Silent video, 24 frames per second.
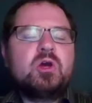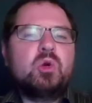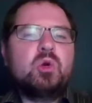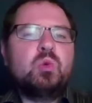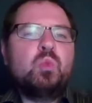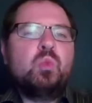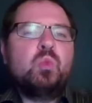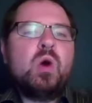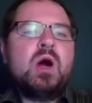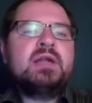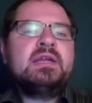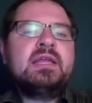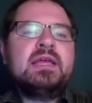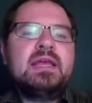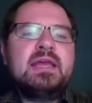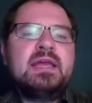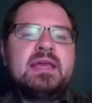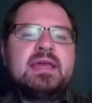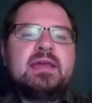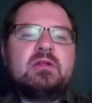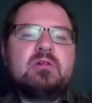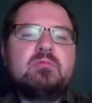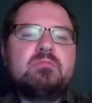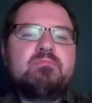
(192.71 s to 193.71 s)
Her one
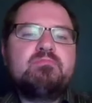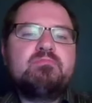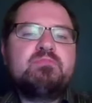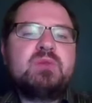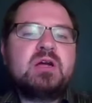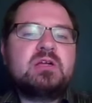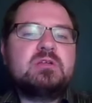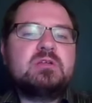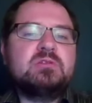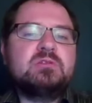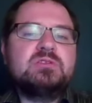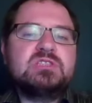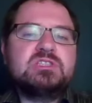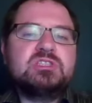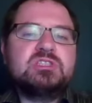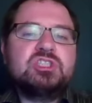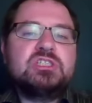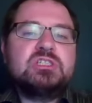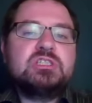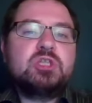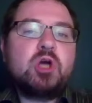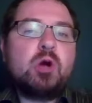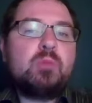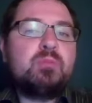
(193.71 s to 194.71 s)
heel buckles and
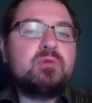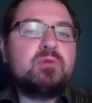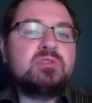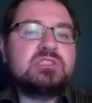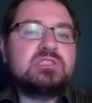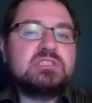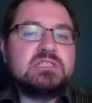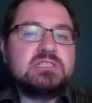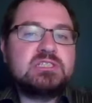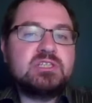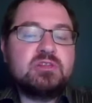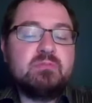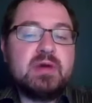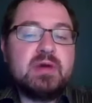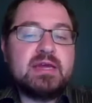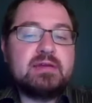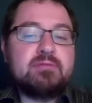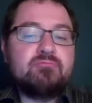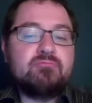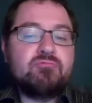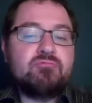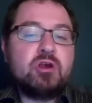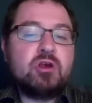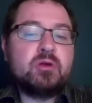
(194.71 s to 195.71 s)
she topples into the
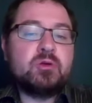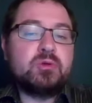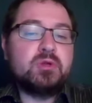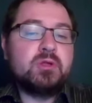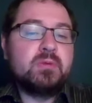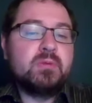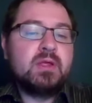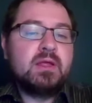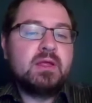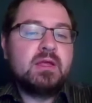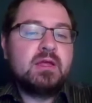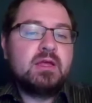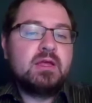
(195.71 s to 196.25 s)
main road.